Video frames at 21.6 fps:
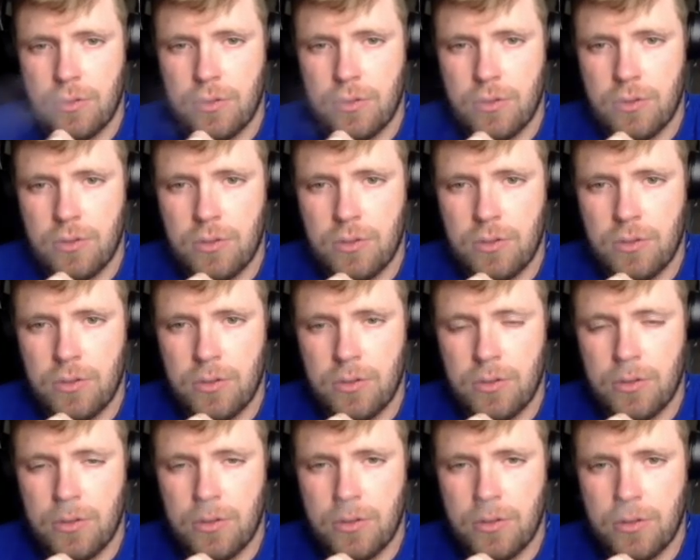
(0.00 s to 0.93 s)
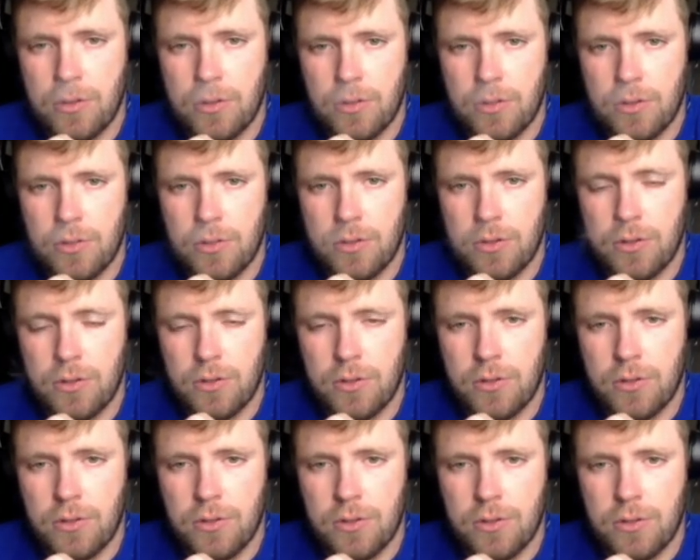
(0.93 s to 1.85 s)

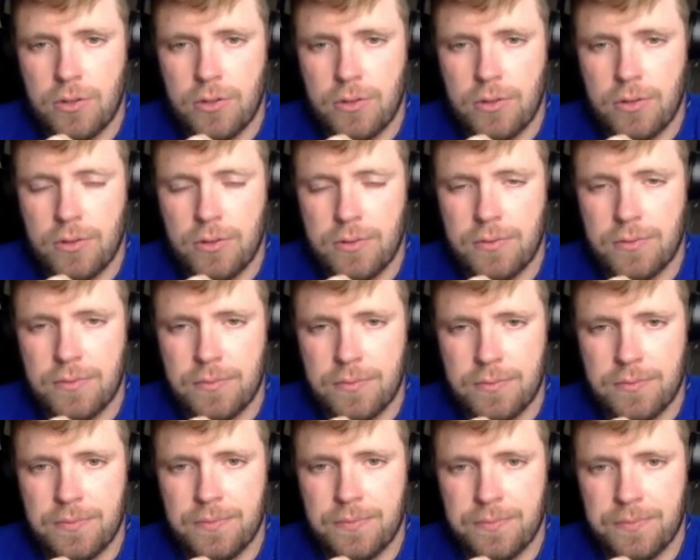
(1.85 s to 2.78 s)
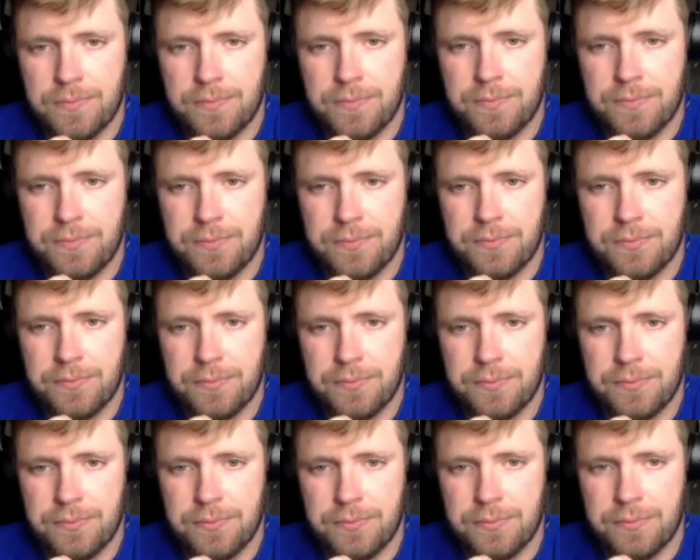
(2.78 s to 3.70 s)

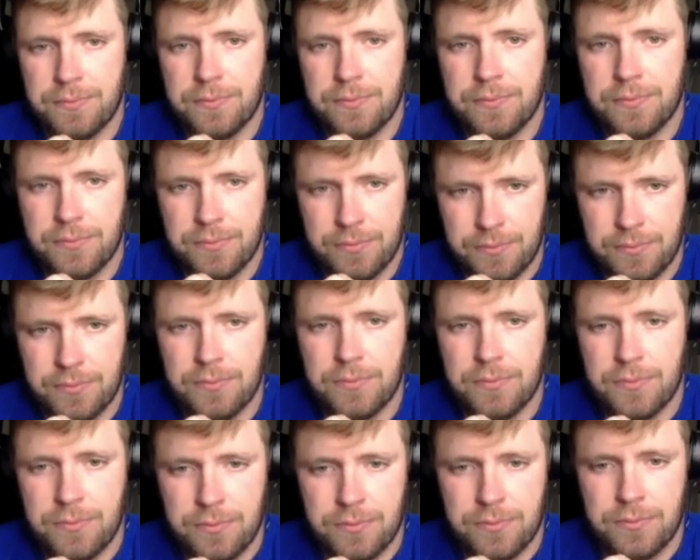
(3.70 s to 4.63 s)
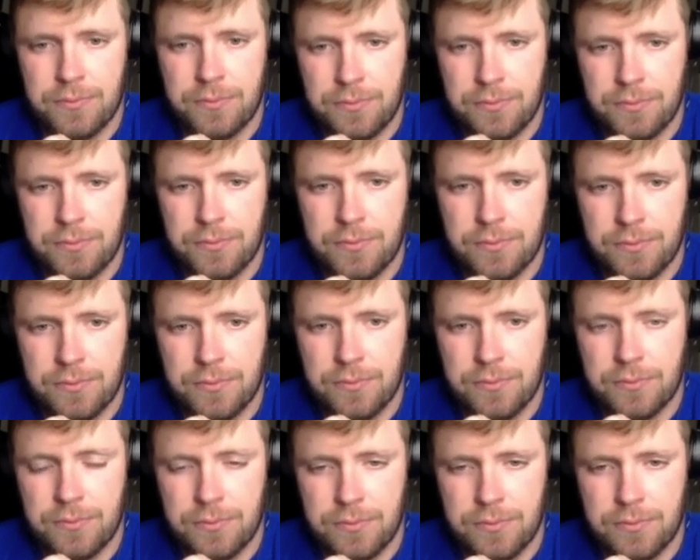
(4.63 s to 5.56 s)

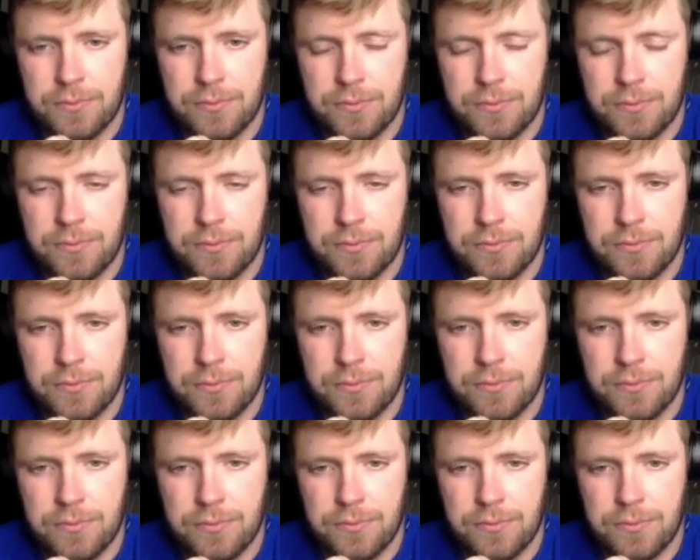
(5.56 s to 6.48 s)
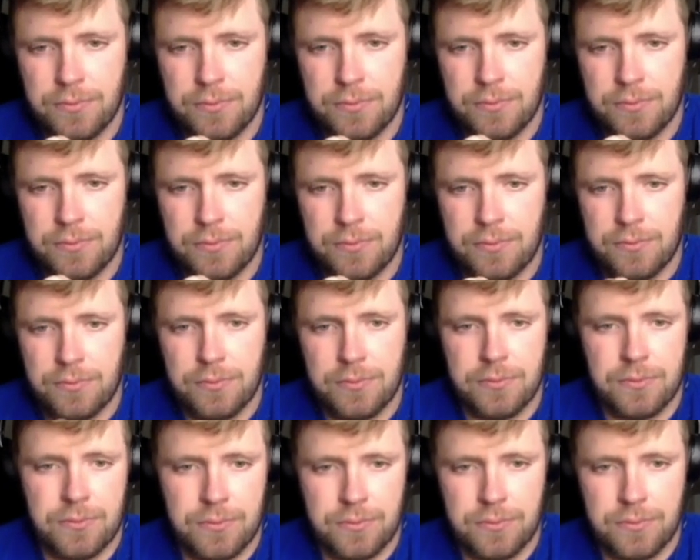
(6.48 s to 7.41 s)

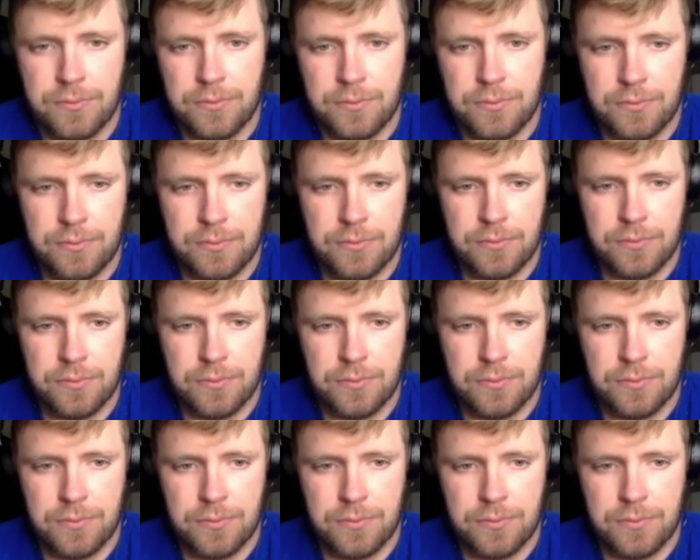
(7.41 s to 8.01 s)
This person isn't speaking.